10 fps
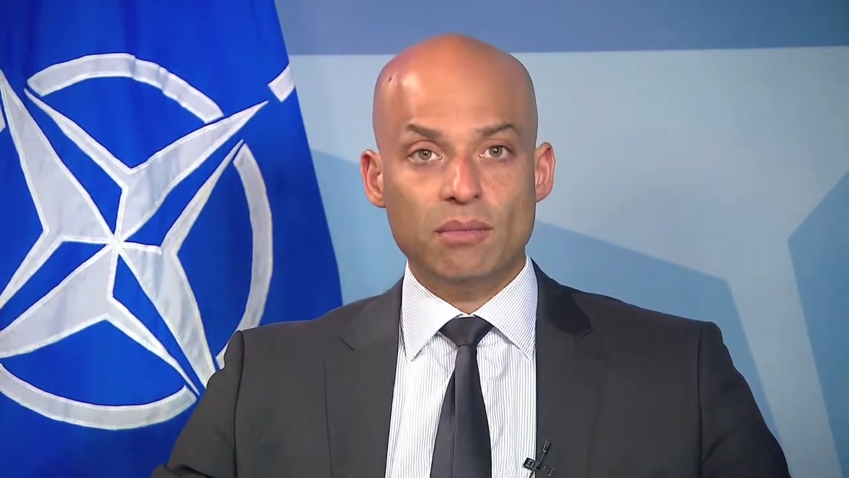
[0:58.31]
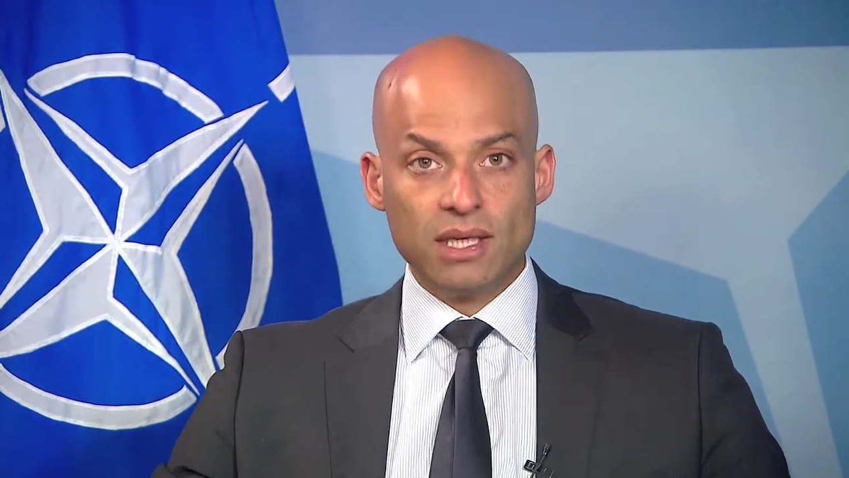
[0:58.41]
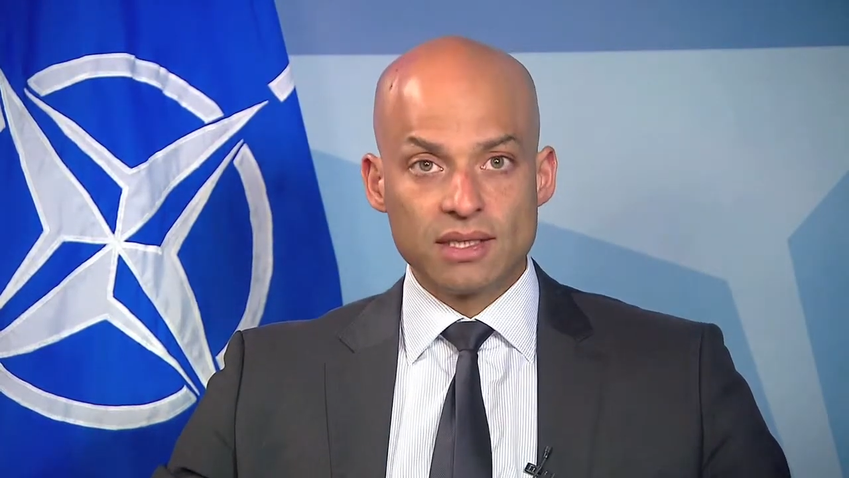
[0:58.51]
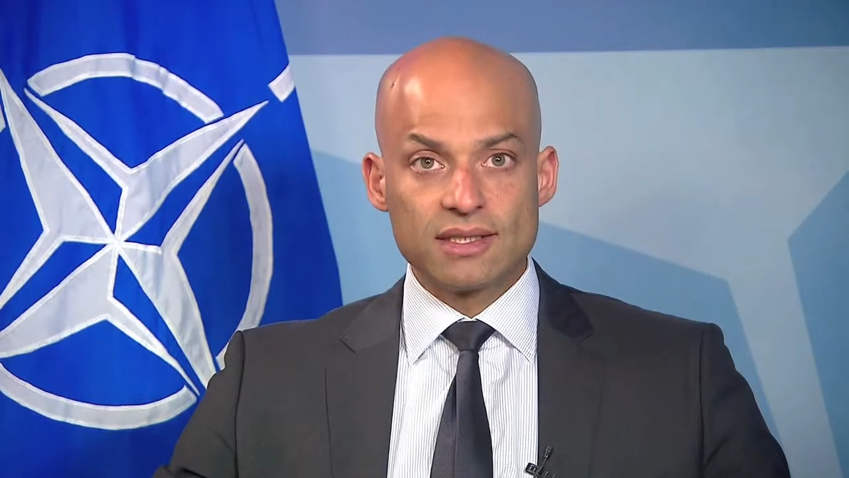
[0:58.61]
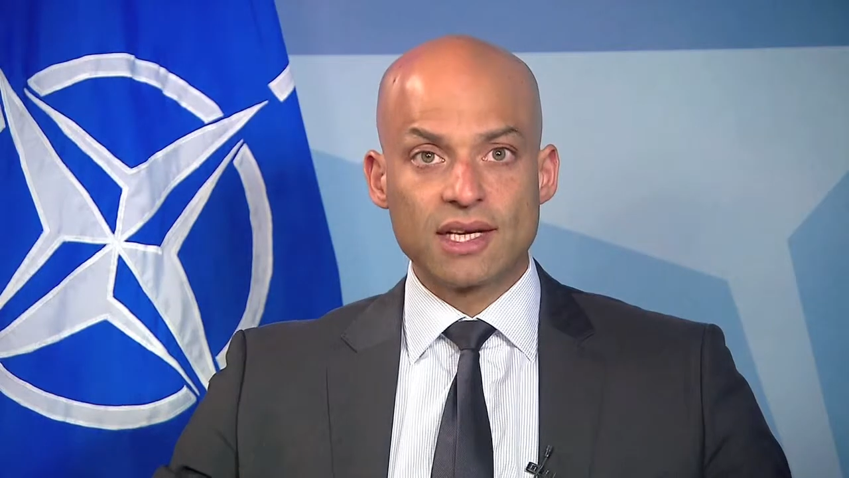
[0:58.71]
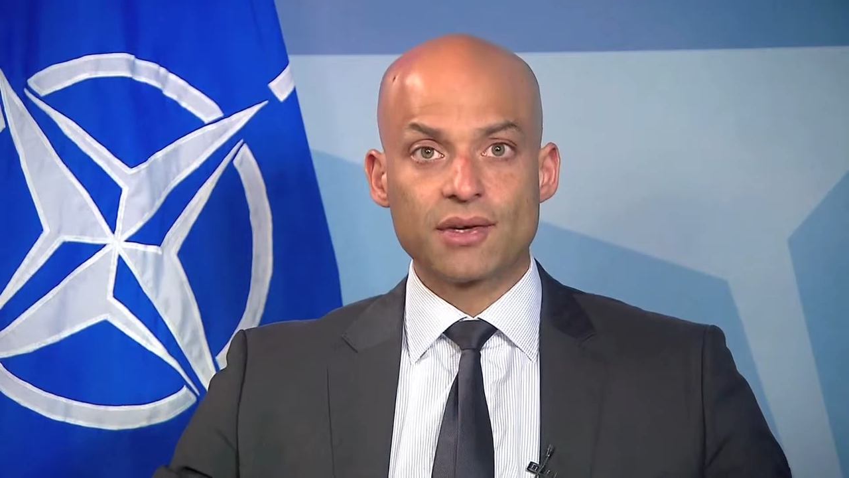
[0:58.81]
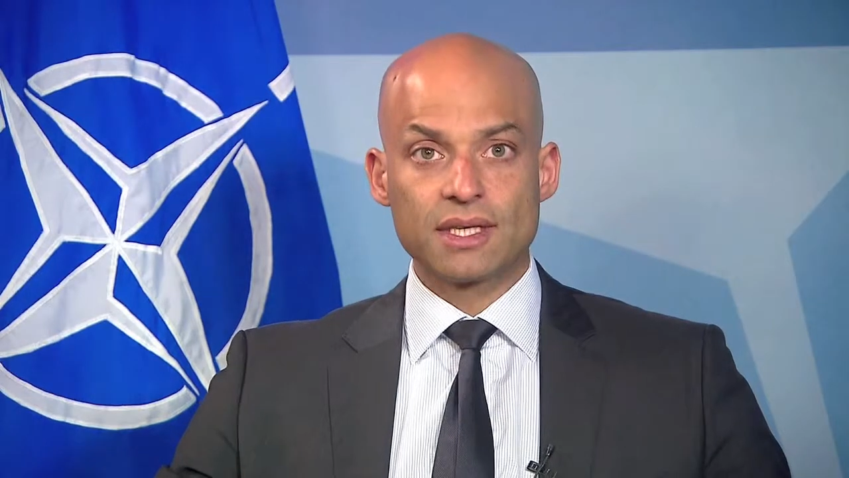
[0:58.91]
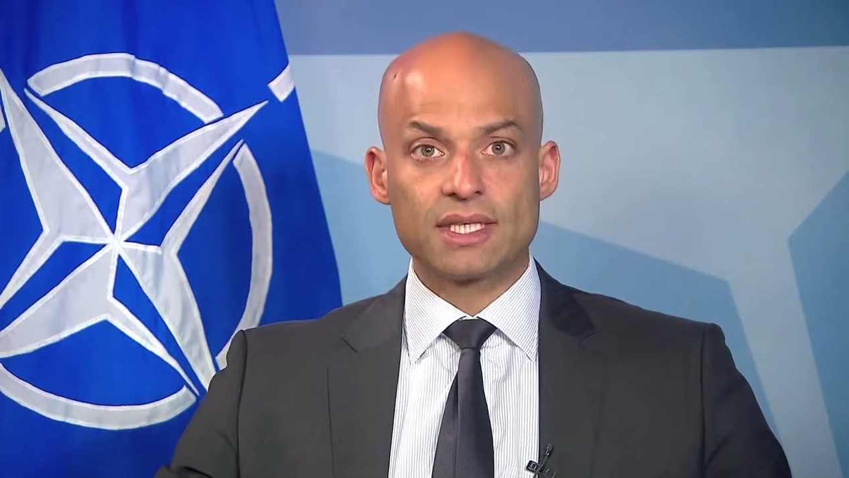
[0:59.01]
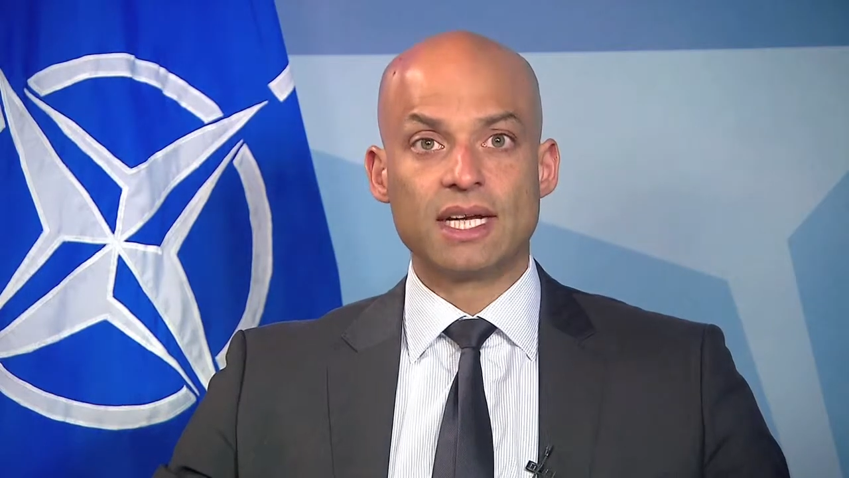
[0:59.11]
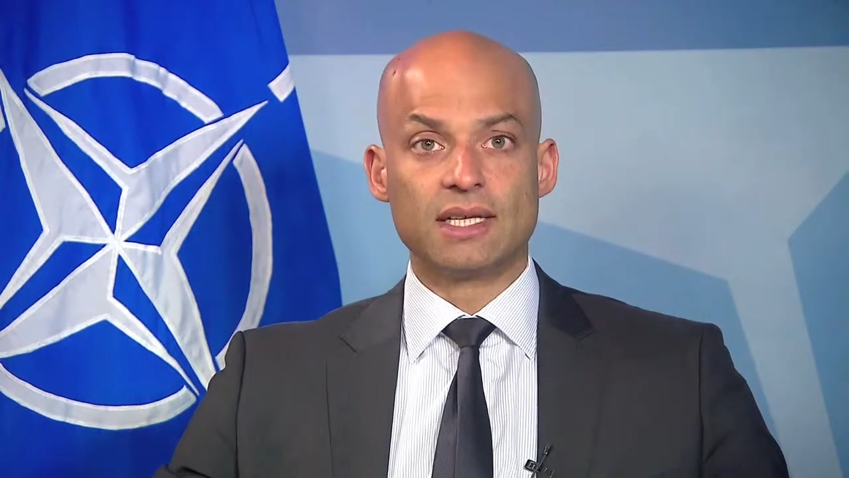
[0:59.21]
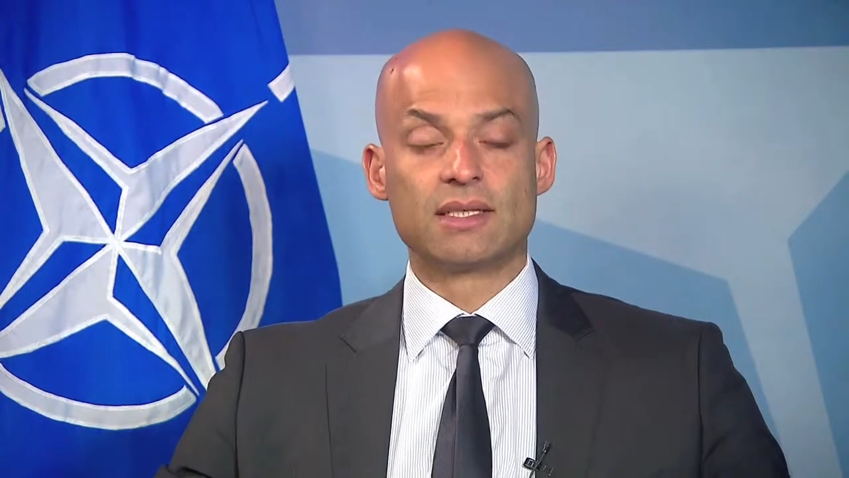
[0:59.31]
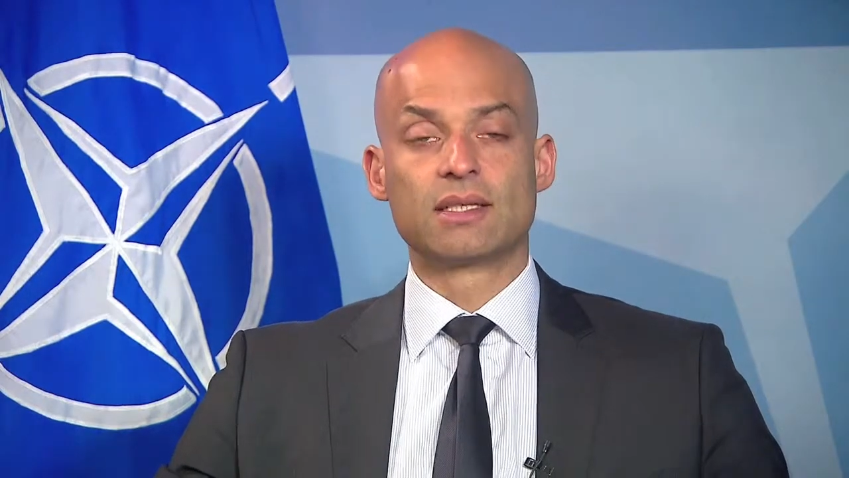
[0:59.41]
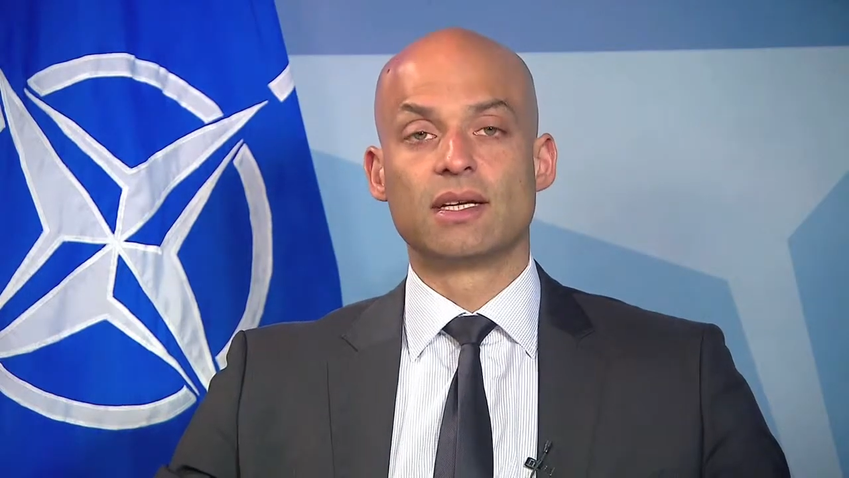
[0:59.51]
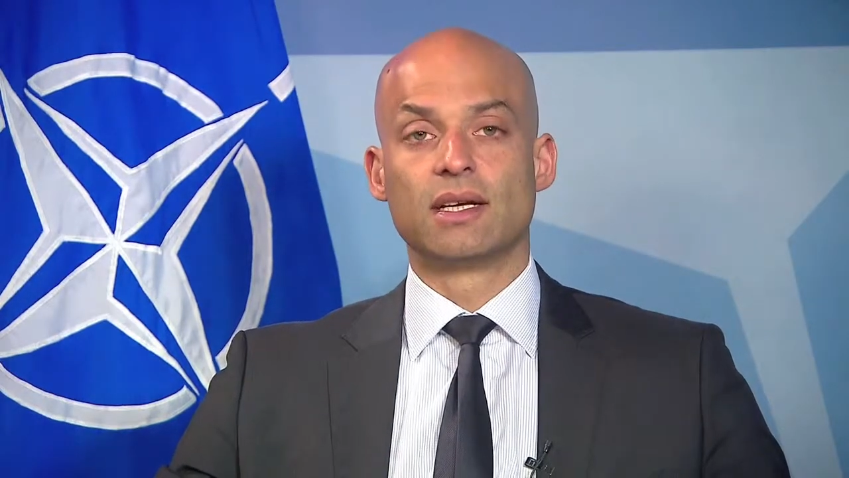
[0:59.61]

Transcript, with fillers: military sense,